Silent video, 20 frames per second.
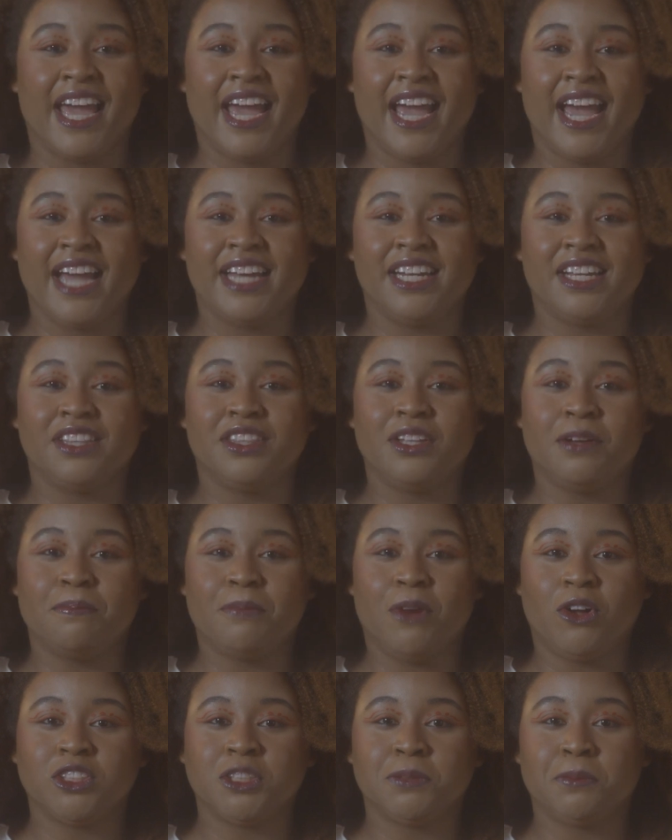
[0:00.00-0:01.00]
and the
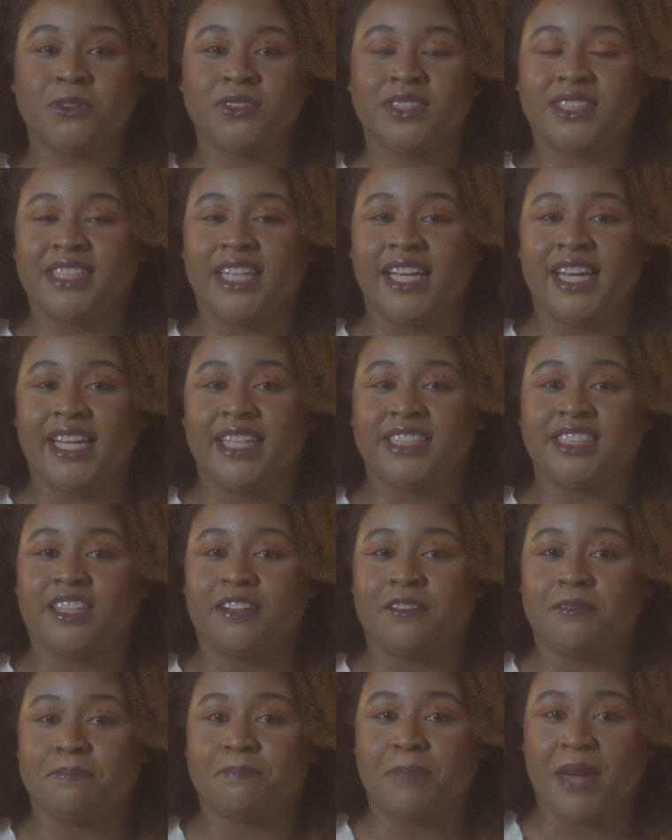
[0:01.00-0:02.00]
multiple scenes
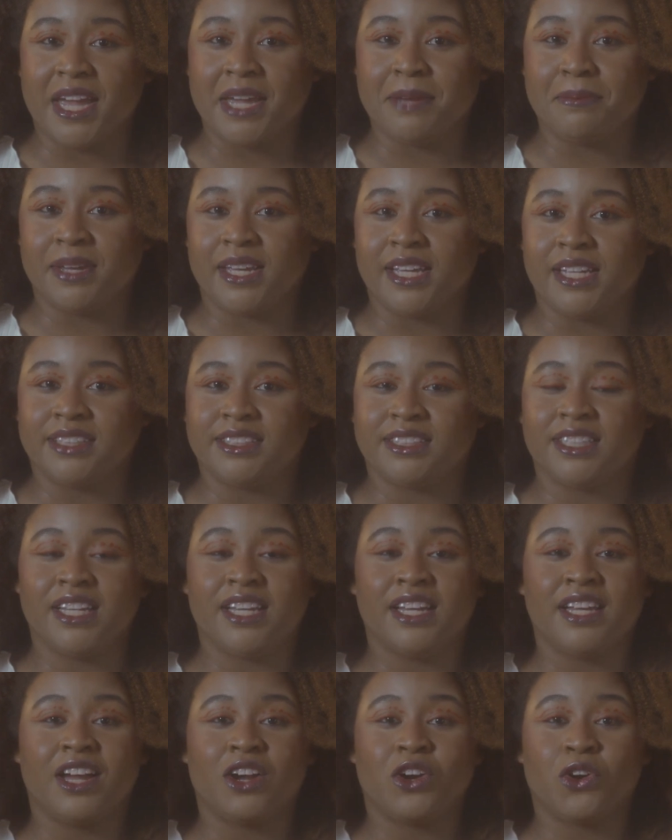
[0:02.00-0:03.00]
of babies
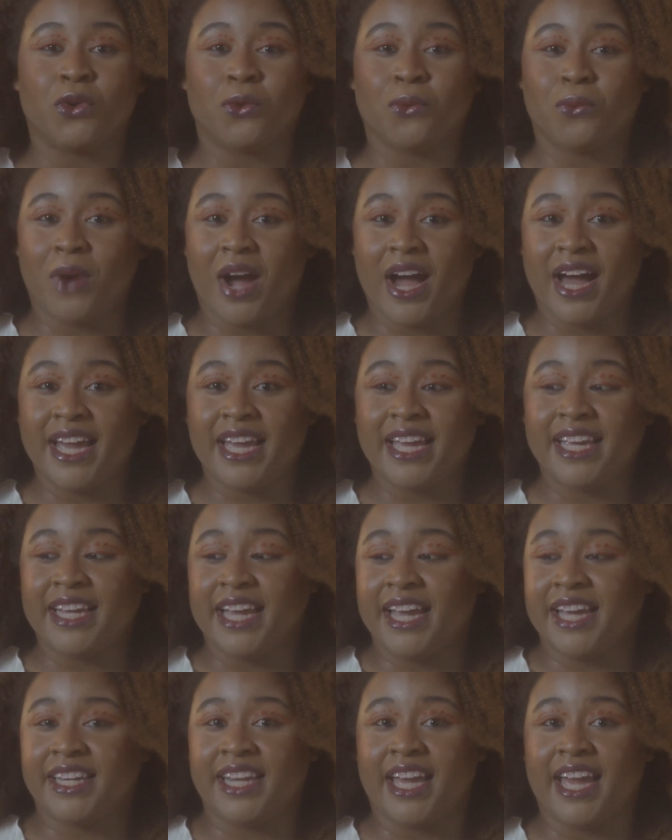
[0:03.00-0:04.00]
crying
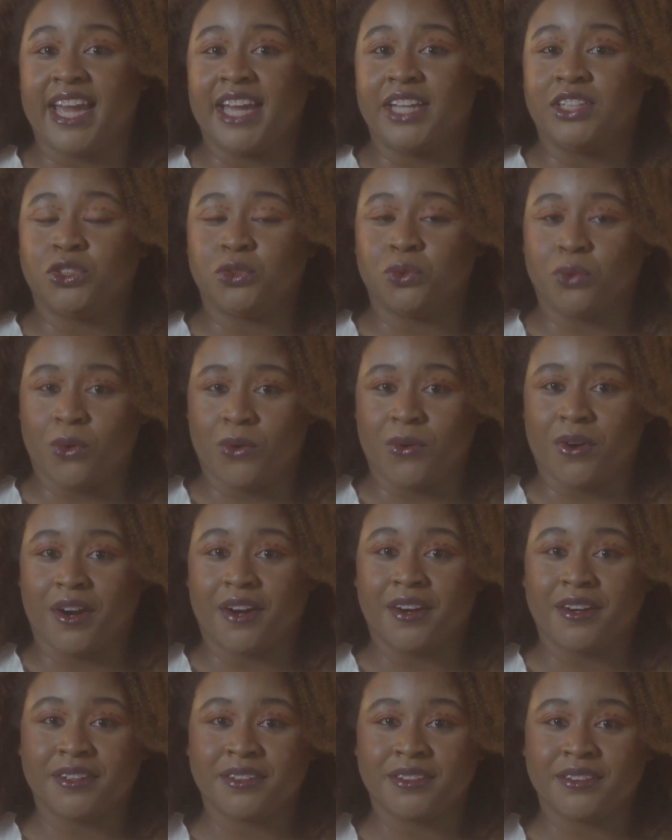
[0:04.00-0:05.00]
in a
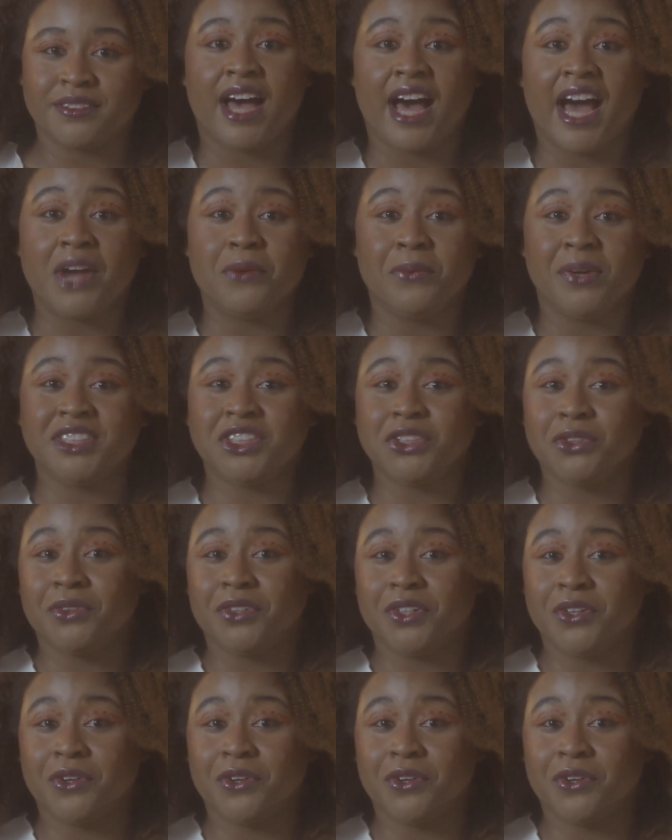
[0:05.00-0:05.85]
drawer. I went to